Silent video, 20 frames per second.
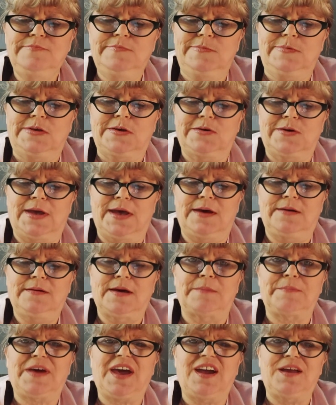So yeah,
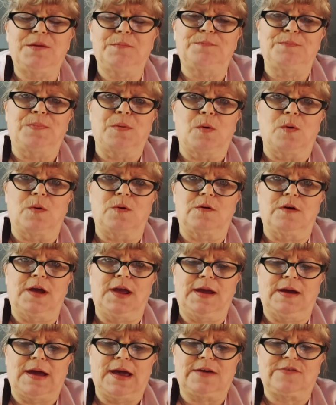I'm kind of
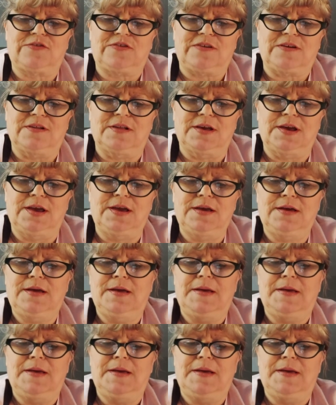boring actually.